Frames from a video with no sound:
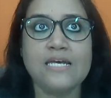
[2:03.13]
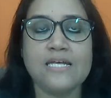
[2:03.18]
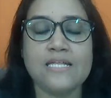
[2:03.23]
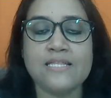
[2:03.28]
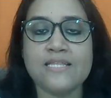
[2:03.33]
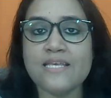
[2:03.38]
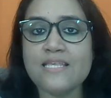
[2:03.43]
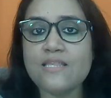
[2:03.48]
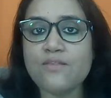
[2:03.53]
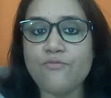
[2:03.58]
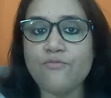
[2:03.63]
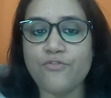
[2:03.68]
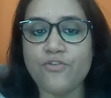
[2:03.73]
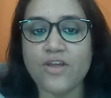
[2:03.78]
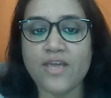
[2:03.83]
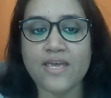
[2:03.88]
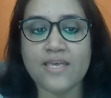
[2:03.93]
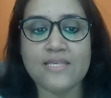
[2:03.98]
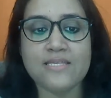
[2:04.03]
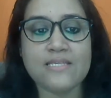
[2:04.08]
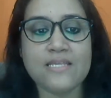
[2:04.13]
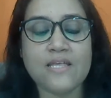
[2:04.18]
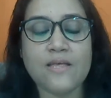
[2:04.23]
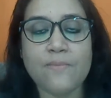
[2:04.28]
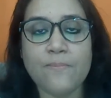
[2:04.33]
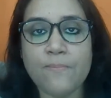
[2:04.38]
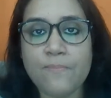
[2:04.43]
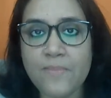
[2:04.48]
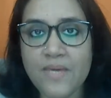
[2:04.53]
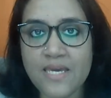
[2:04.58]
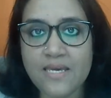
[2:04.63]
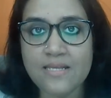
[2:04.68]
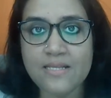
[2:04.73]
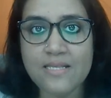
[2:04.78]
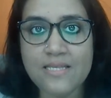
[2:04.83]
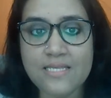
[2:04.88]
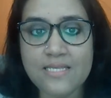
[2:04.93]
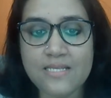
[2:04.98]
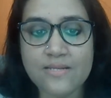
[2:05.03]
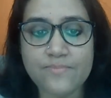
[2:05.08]
This phrase
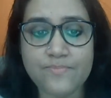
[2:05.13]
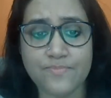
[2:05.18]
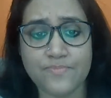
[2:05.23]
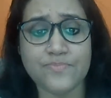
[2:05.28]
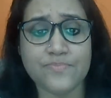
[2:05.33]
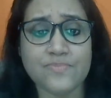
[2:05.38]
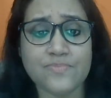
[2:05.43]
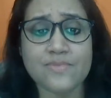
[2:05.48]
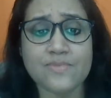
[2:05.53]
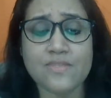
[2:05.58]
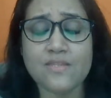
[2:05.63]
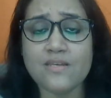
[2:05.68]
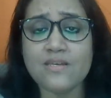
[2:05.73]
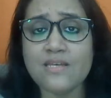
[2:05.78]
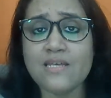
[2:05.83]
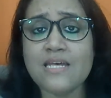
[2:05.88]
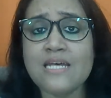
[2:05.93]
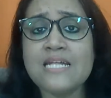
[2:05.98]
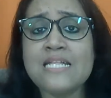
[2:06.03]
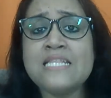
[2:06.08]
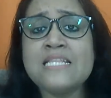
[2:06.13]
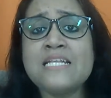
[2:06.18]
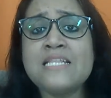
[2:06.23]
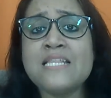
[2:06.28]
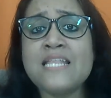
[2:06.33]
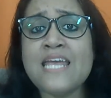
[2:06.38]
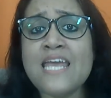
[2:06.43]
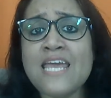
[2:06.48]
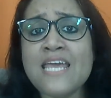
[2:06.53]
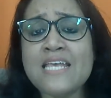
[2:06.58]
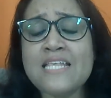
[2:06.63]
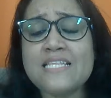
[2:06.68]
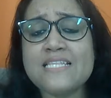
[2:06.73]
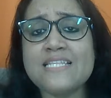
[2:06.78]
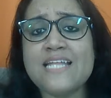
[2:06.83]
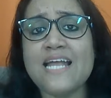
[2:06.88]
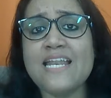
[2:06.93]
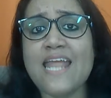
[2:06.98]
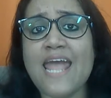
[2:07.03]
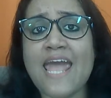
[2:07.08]
means the things
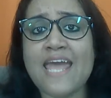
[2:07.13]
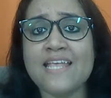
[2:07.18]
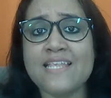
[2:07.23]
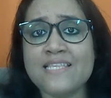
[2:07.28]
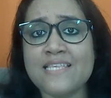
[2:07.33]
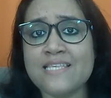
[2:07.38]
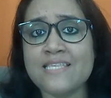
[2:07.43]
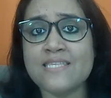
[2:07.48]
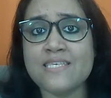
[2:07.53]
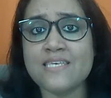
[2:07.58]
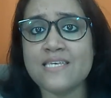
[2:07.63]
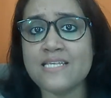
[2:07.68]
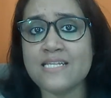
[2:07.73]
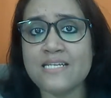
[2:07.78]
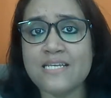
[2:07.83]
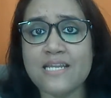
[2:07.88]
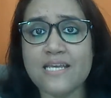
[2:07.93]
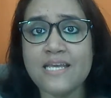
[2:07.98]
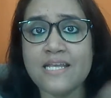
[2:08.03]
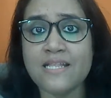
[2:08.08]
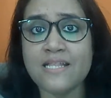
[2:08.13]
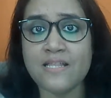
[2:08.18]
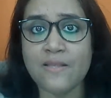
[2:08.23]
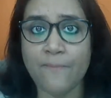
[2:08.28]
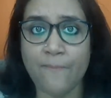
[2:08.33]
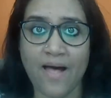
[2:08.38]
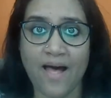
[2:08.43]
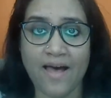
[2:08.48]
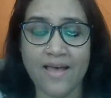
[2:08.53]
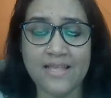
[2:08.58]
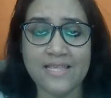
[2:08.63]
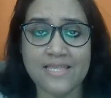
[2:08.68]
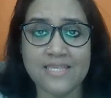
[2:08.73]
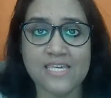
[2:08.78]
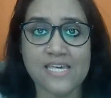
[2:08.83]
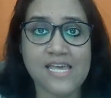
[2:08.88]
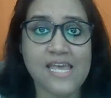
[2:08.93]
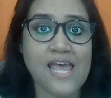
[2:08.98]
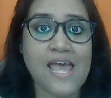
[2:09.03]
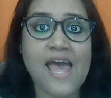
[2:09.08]
that existed in the
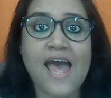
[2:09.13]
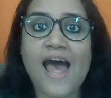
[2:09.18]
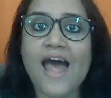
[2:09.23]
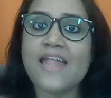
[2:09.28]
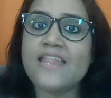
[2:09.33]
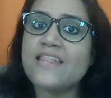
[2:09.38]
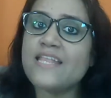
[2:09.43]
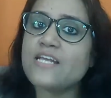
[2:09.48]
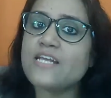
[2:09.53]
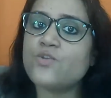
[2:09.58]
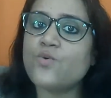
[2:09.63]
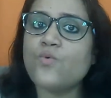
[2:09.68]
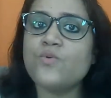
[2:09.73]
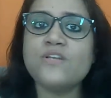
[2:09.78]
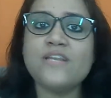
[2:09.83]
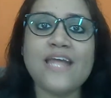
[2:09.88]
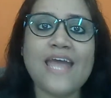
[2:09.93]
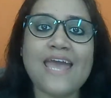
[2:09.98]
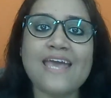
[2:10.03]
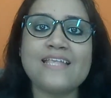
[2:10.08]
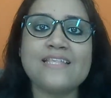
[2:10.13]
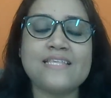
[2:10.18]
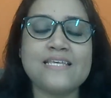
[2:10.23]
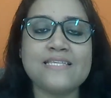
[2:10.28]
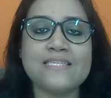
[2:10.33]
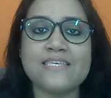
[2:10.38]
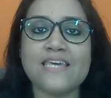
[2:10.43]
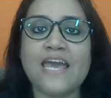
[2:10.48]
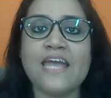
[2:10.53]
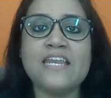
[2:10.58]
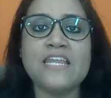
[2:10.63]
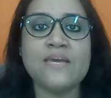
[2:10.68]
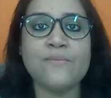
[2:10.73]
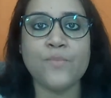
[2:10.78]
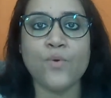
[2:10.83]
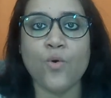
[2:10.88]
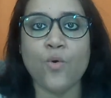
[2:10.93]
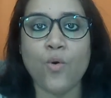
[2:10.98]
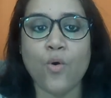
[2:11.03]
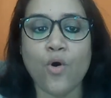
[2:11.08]
past and they don't exist
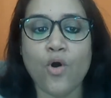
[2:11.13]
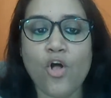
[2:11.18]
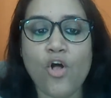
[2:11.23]
anymore.